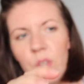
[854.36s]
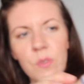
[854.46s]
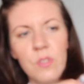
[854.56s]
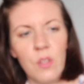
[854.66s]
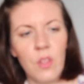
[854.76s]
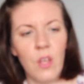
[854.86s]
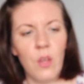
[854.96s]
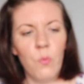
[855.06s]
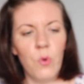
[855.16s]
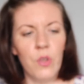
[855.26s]
use
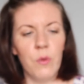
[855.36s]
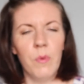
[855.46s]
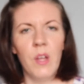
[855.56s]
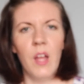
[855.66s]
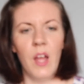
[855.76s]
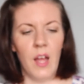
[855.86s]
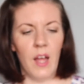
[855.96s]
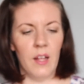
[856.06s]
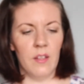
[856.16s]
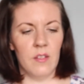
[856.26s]
the room,
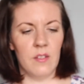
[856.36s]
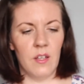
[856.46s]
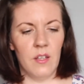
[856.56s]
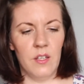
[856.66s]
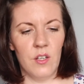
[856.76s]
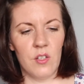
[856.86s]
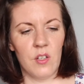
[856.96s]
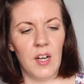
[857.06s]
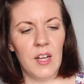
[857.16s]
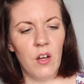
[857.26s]
and you
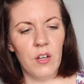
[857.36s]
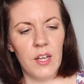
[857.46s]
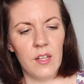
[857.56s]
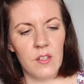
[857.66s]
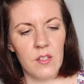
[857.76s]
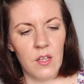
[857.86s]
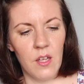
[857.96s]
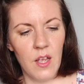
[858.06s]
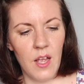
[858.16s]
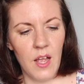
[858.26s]
just click on it.
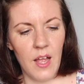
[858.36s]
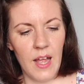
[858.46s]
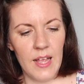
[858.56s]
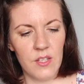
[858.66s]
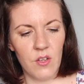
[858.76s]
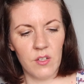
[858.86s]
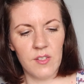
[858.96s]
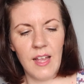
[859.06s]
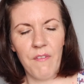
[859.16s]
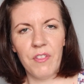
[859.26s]
It's got
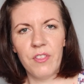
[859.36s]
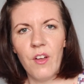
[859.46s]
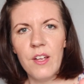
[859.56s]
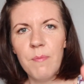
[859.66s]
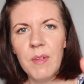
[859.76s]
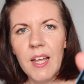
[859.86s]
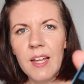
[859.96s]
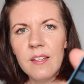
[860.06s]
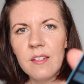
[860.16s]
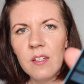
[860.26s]
set for 30
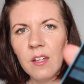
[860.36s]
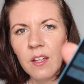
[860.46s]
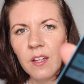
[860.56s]
minutes